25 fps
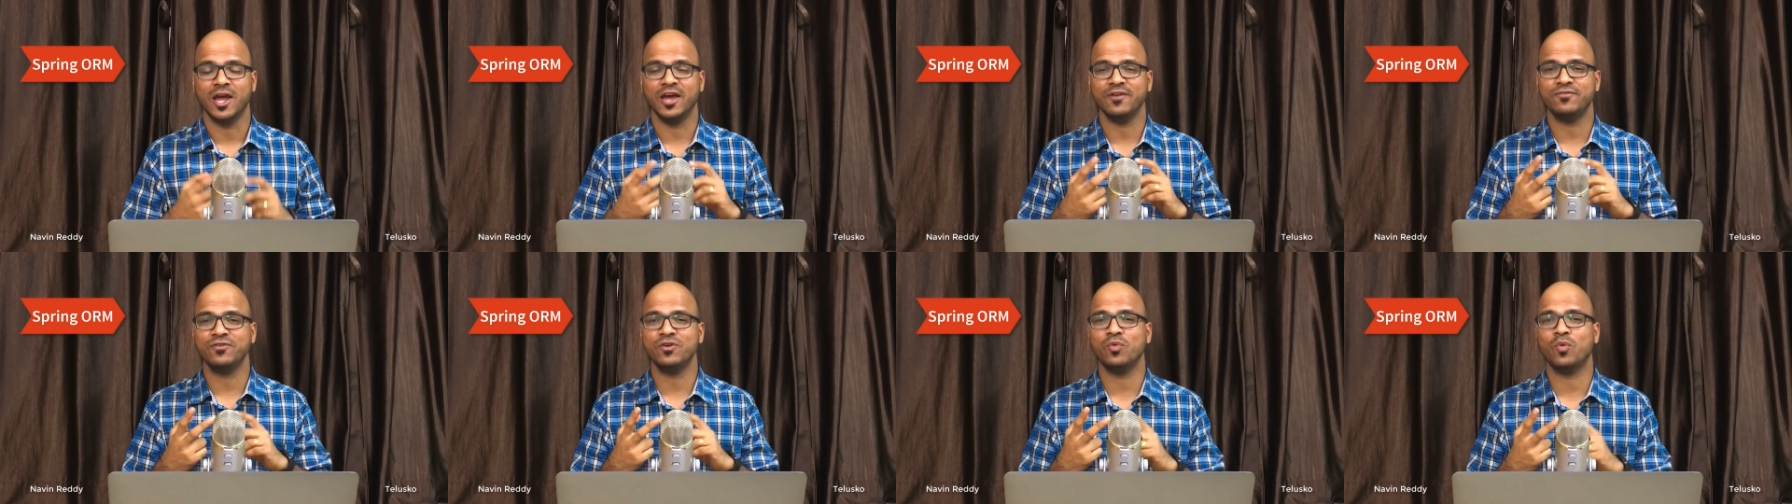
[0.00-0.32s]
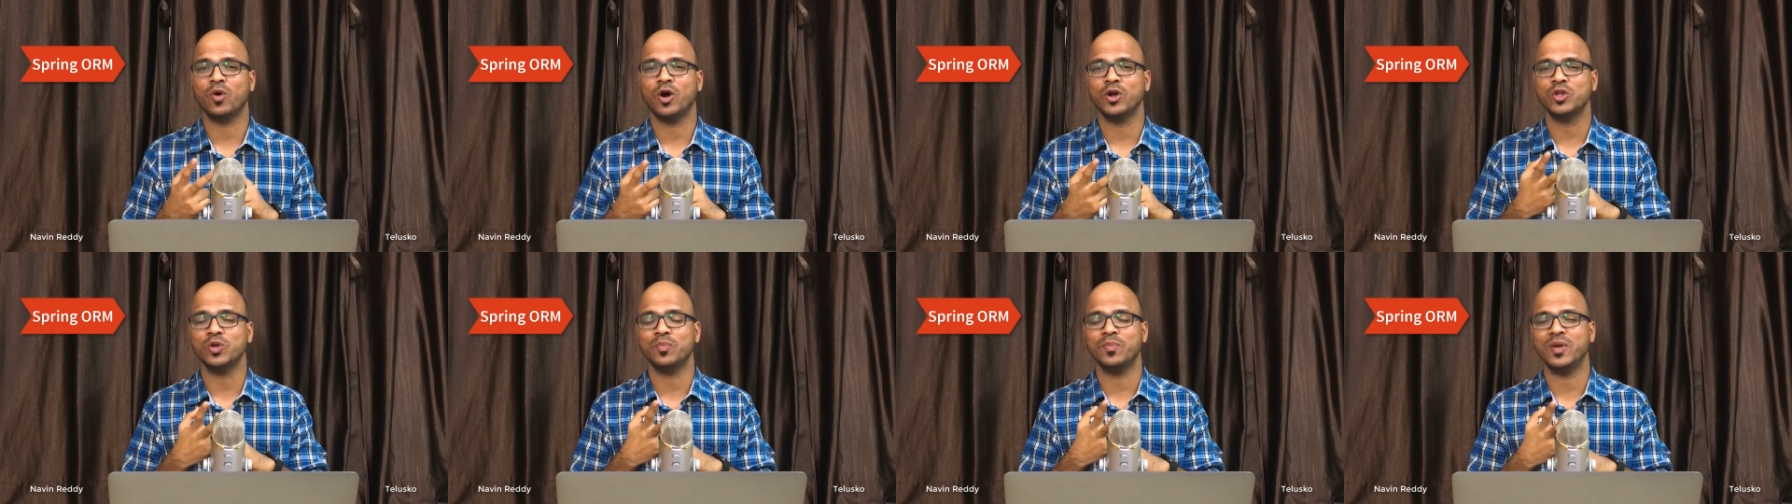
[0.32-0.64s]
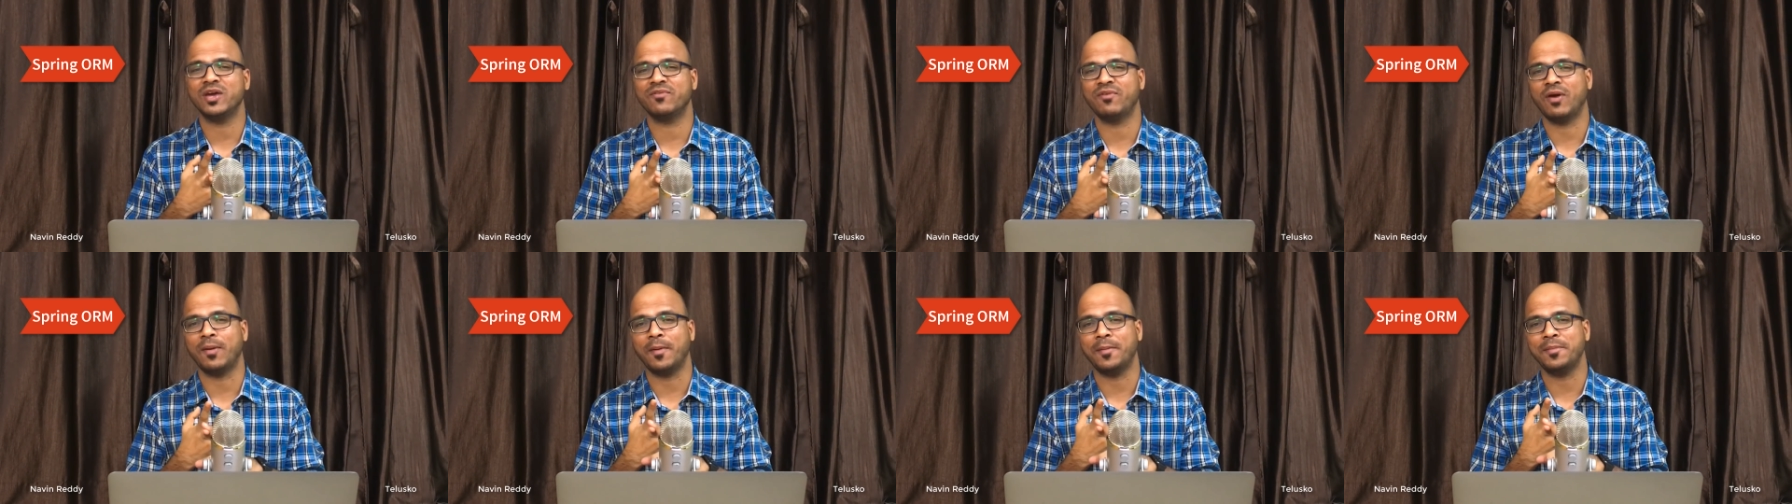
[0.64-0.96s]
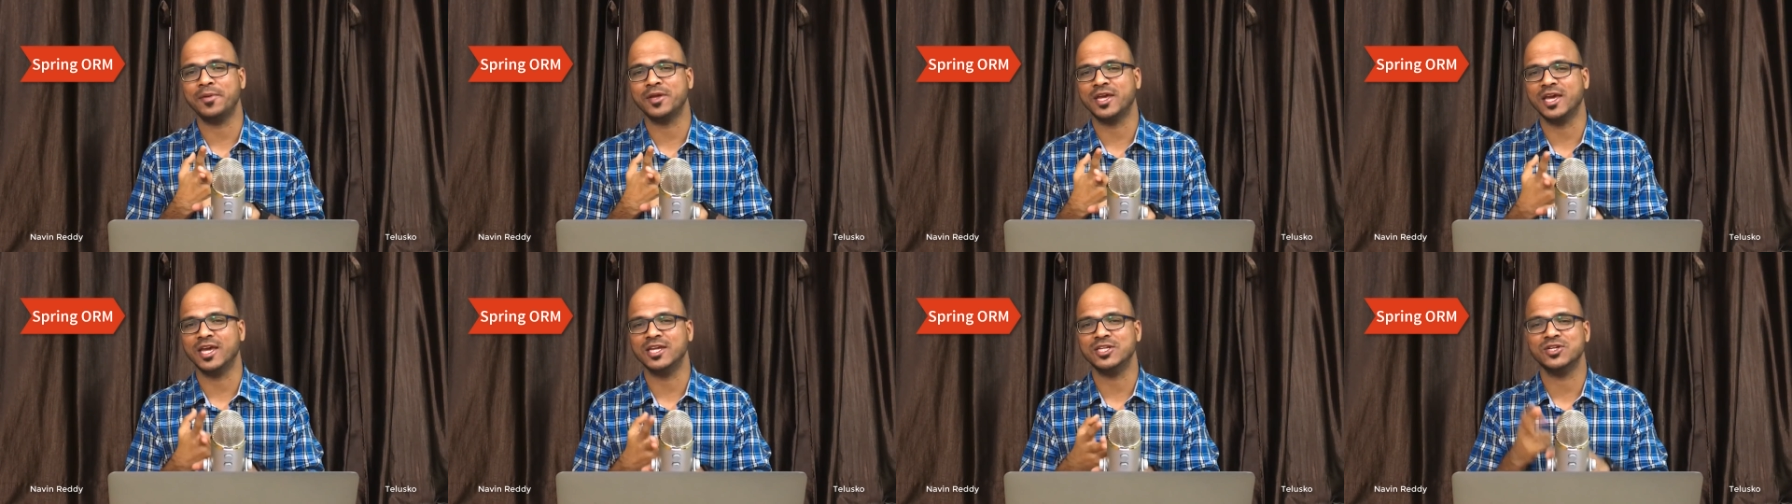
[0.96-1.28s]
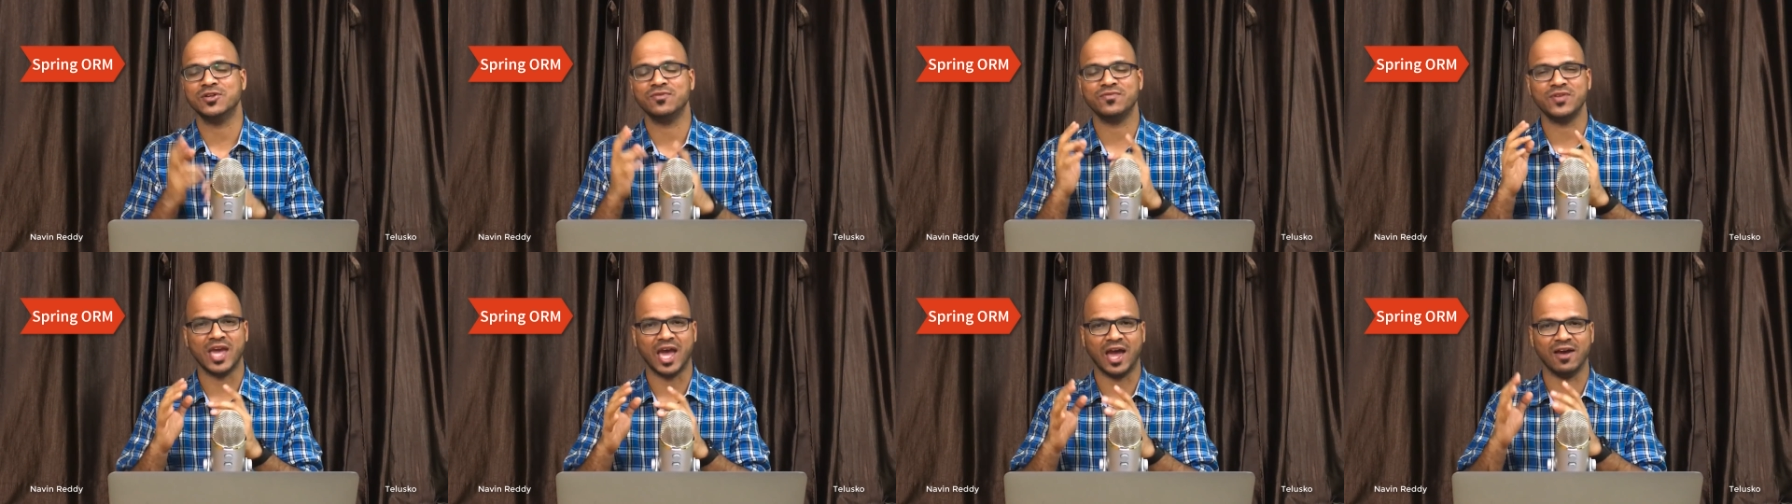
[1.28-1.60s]
If you want to make web
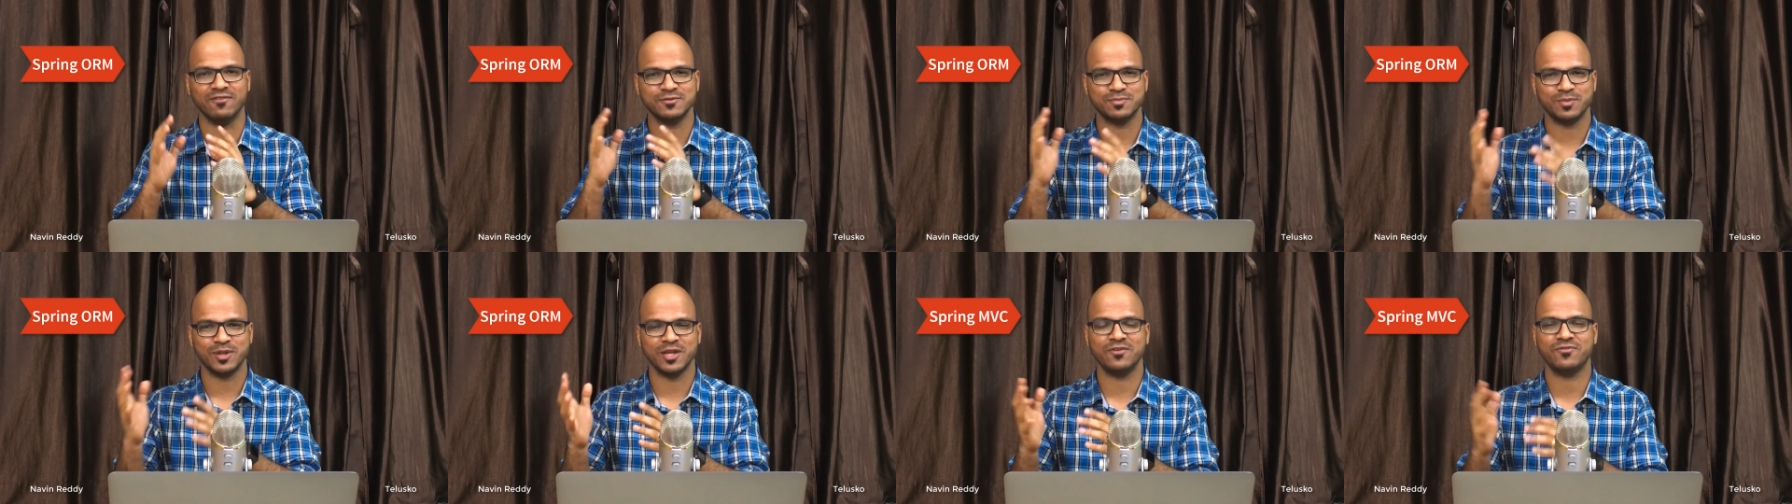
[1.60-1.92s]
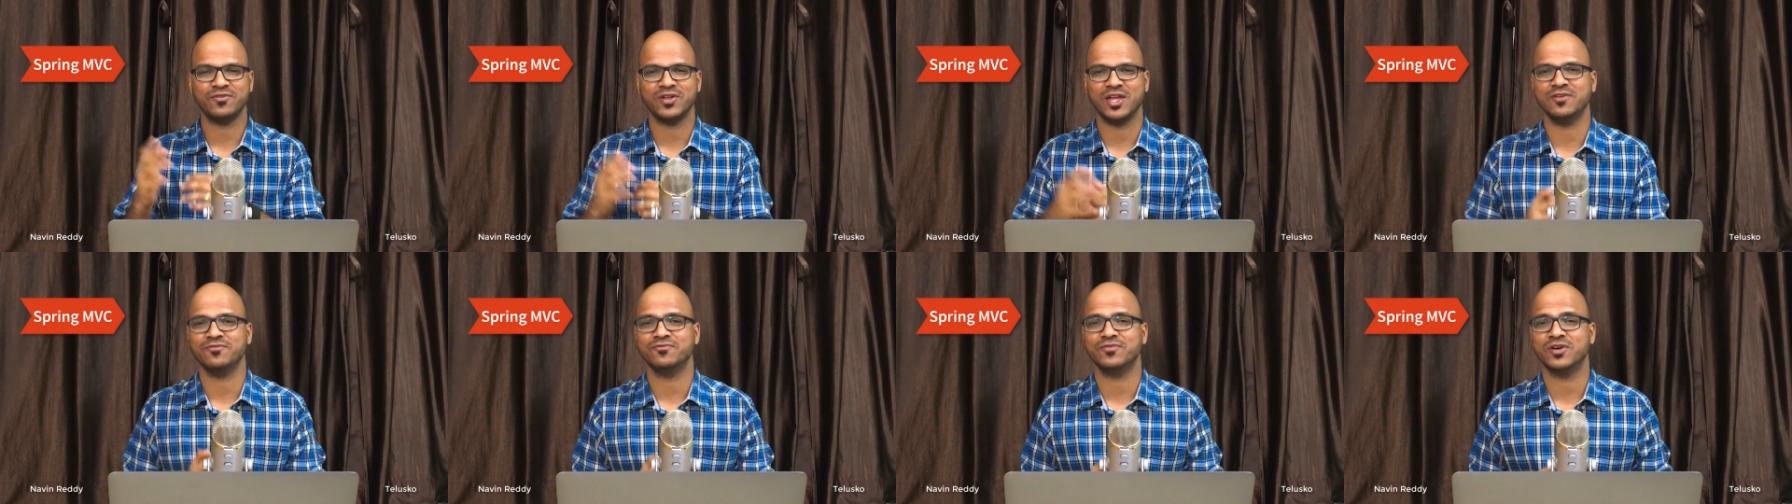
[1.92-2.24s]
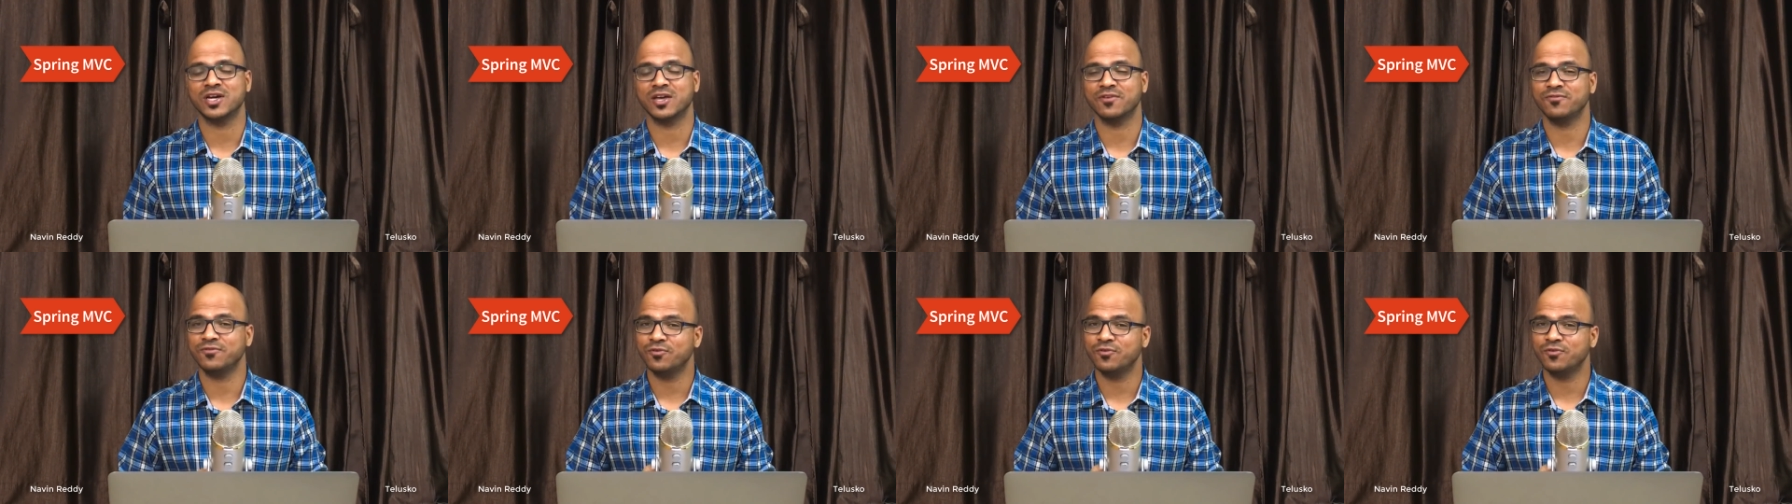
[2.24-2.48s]
application, we have Spring Framework.